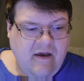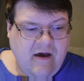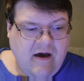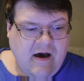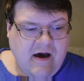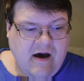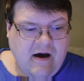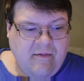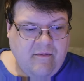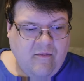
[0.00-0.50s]

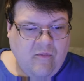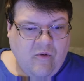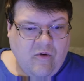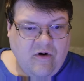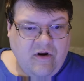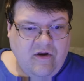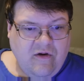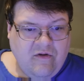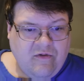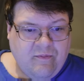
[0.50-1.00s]

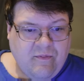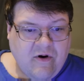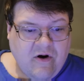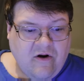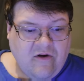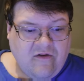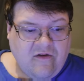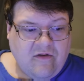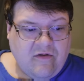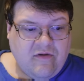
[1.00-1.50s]
More
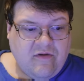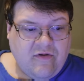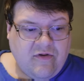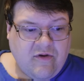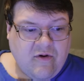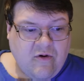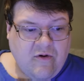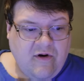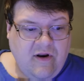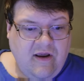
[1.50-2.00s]
Youthbergs at
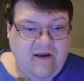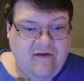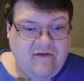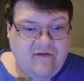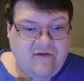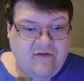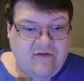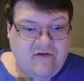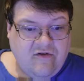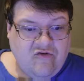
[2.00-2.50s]

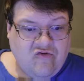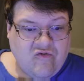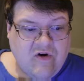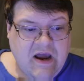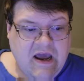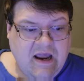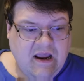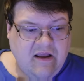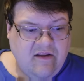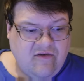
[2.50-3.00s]
30s. The
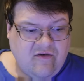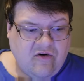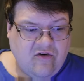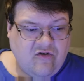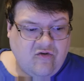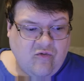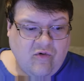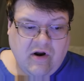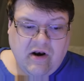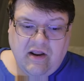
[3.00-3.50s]
Dragons are at
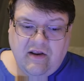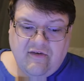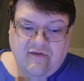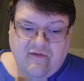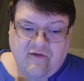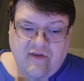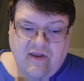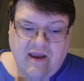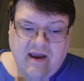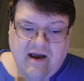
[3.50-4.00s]
20s
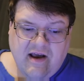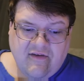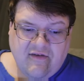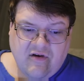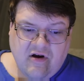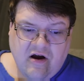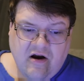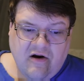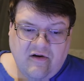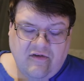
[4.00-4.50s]
for the
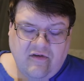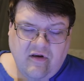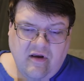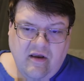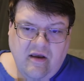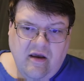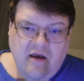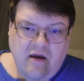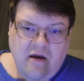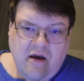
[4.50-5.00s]
SRs.
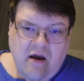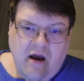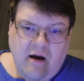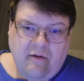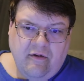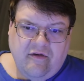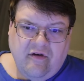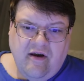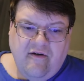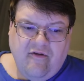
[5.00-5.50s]
I
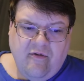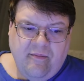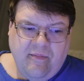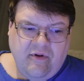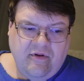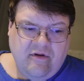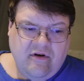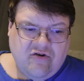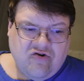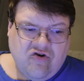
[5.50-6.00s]
will tell you, if you're
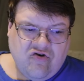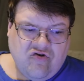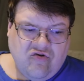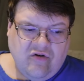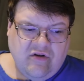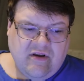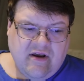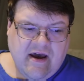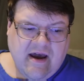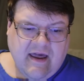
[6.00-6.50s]
building a
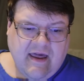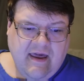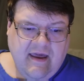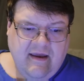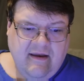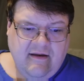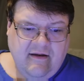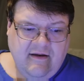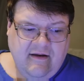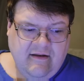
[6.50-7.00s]
Jejul deck,
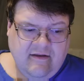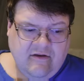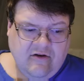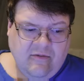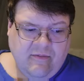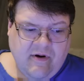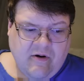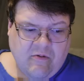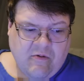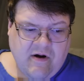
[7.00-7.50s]
it's a
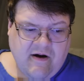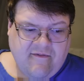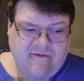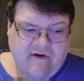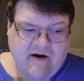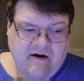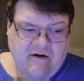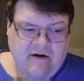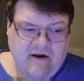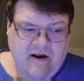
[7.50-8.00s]
little bit rough
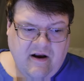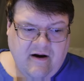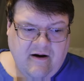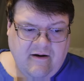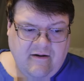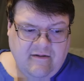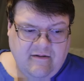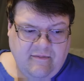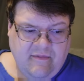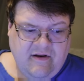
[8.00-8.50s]
out
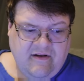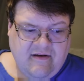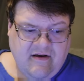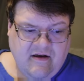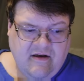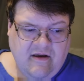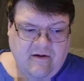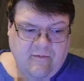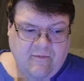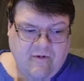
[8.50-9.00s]
here. Let me
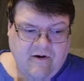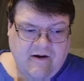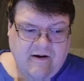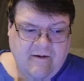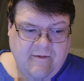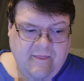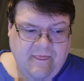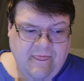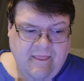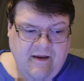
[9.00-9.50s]
tell you
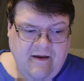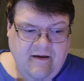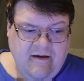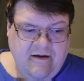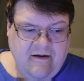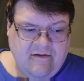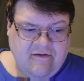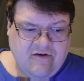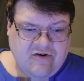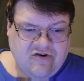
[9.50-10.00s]
what.
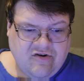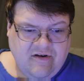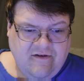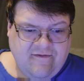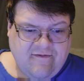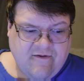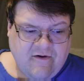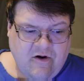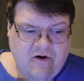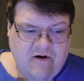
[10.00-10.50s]
Especially
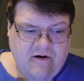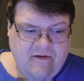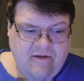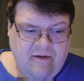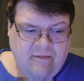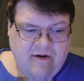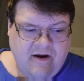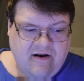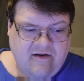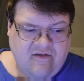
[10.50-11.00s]
for
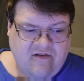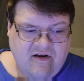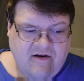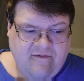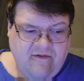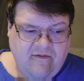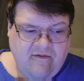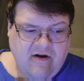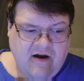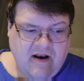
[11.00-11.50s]
the amount of
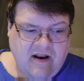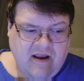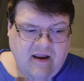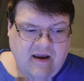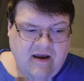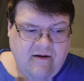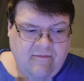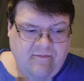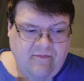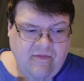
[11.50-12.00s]
stuff you've got to
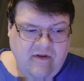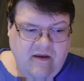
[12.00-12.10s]
get.